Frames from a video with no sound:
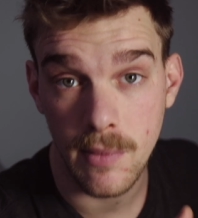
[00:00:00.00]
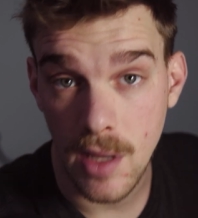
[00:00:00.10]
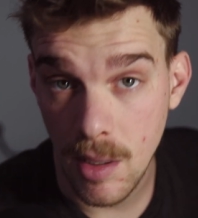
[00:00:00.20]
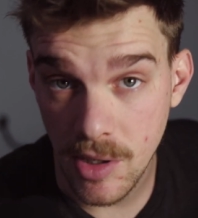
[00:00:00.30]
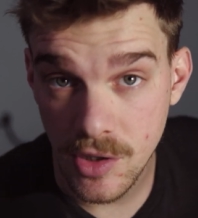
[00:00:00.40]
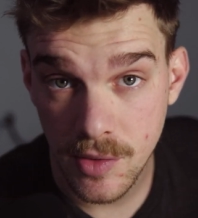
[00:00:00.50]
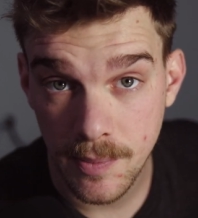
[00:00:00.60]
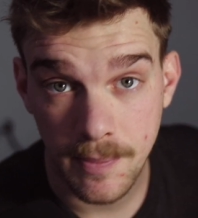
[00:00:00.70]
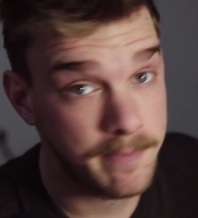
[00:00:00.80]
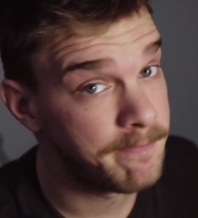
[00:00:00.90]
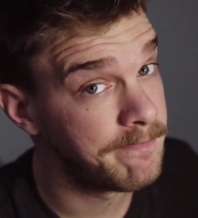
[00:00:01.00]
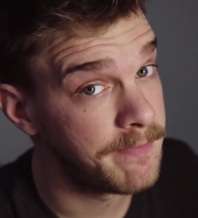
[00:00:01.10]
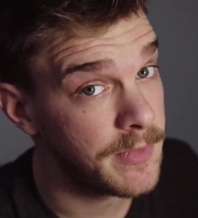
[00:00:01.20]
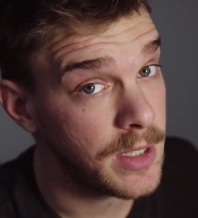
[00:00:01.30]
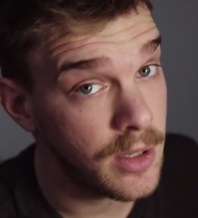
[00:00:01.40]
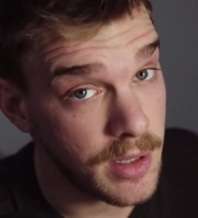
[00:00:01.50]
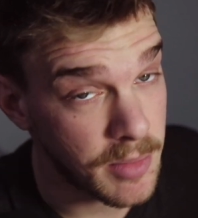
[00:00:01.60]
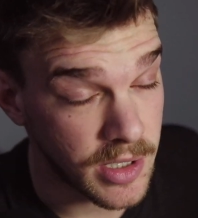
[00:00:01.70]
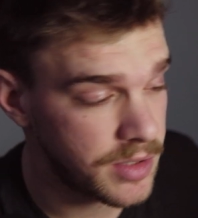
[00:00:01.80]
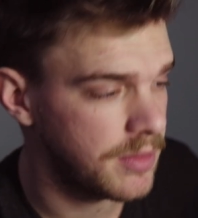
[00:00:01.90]
image. Good
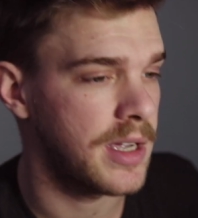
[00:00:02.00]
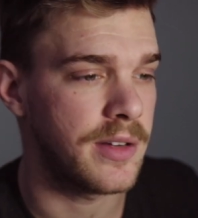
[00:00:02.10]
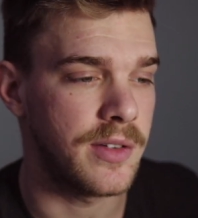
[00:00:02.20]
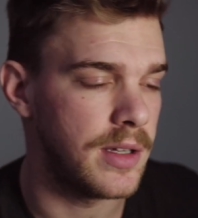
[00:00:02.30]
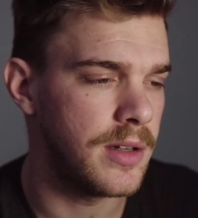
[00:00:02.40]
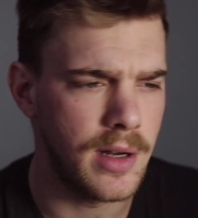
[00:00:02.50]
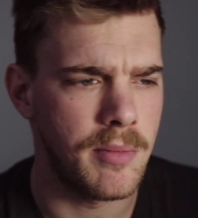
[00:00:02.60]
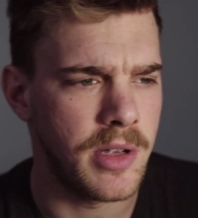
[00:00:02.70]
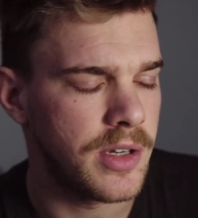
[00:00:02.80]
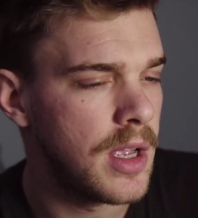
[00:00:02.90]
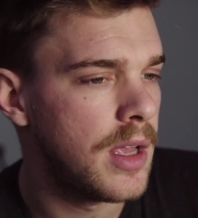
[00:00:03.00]
image, actually good image.